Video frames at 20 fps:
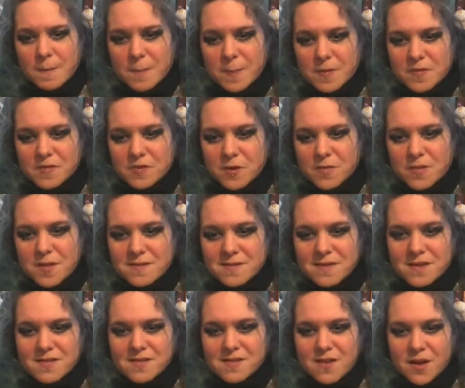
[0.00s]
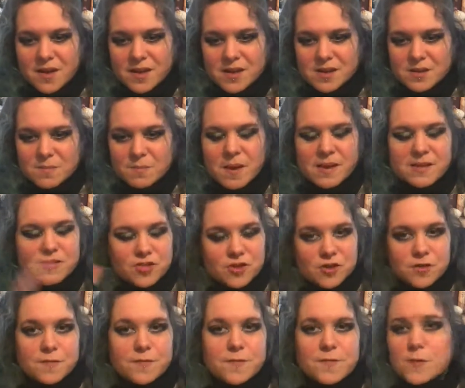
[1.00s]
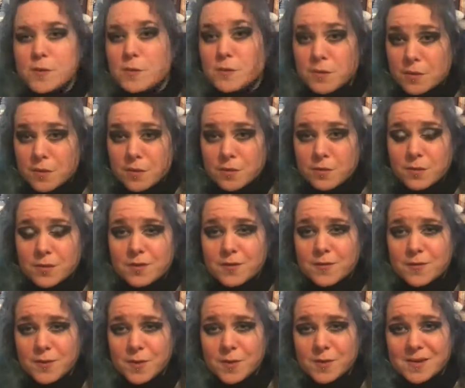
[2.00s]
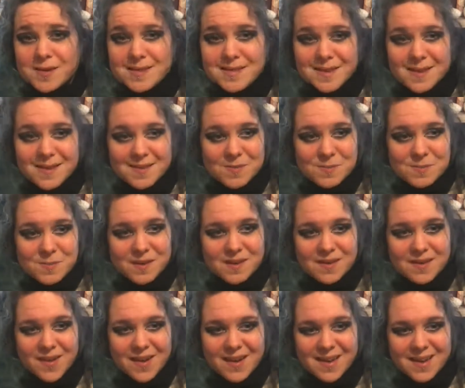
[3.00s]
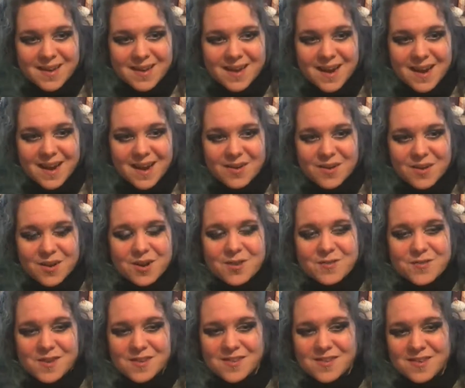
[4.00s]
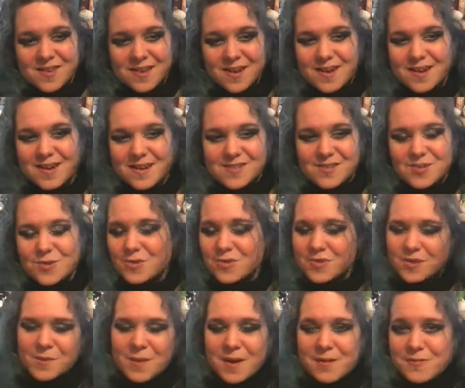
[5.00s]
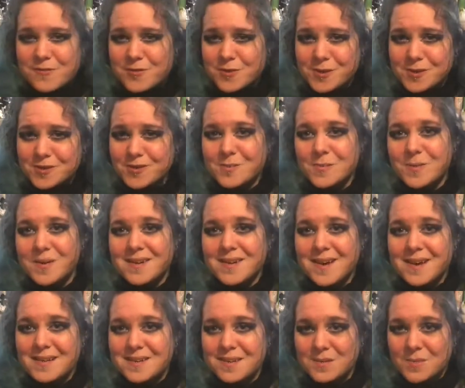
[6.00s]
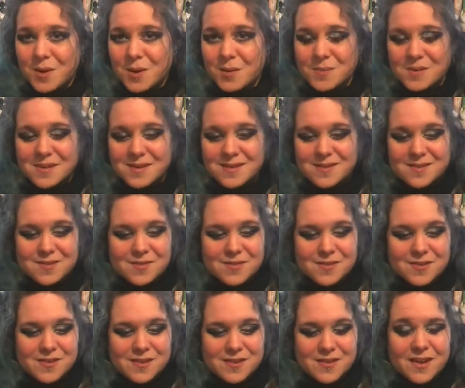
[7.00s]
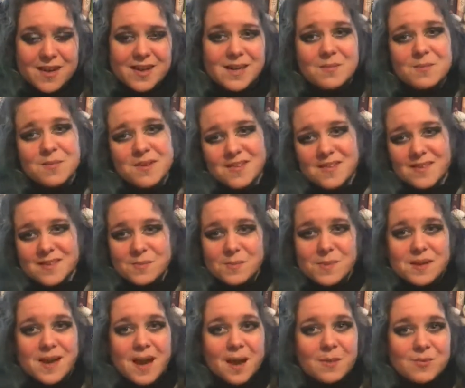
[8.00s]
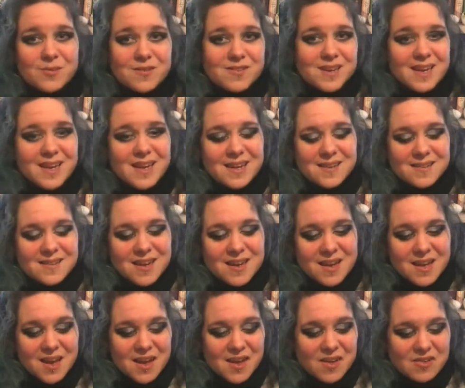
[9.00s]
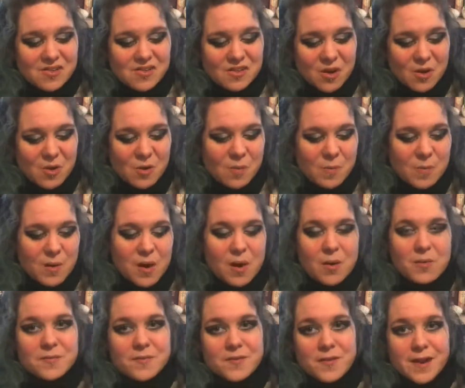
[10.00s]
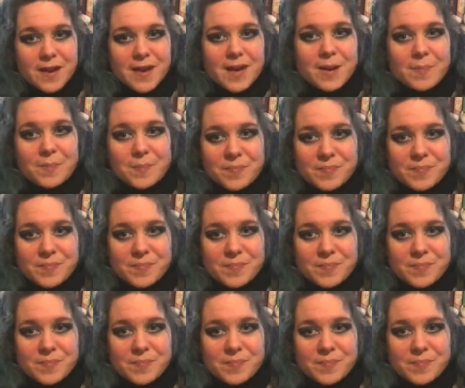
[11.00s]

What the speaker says: So there is, like, mention of food and thought of food in this, but, like, yeah, a lot of his, he talks a lot about food, my dad, at the moment, because obviously, like, he misses being able to eat. So, but hopefully,